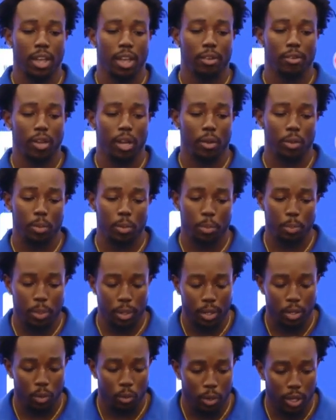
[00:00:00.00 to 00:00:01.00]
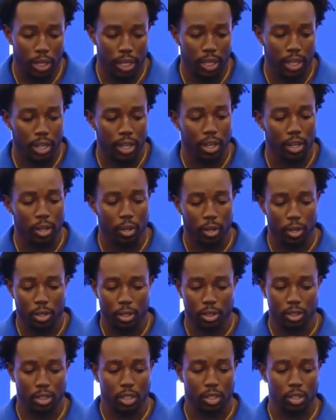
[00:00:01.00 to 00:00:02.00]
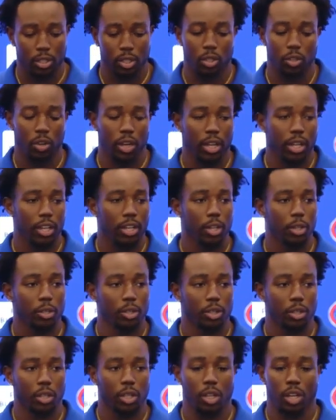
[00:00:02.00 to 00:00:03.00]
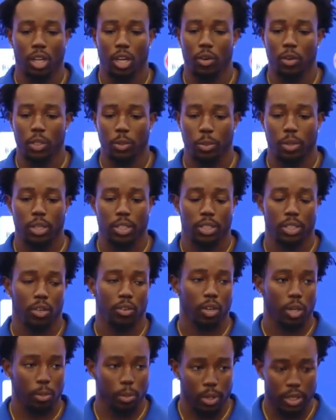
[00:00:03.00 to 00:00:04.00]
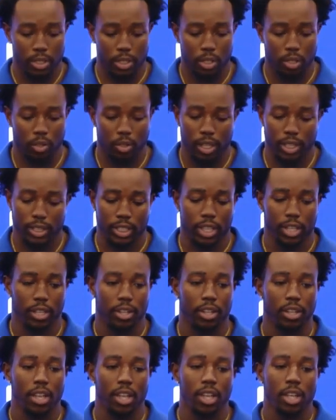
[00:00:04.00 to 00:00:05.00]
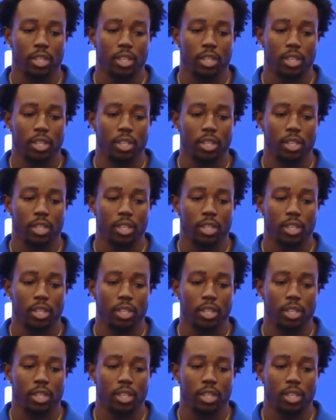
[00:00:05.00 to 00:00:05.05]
I feel like we've been putting the work in, and Armstrong is a great coach, so he's going to always put us in the right place at the right time.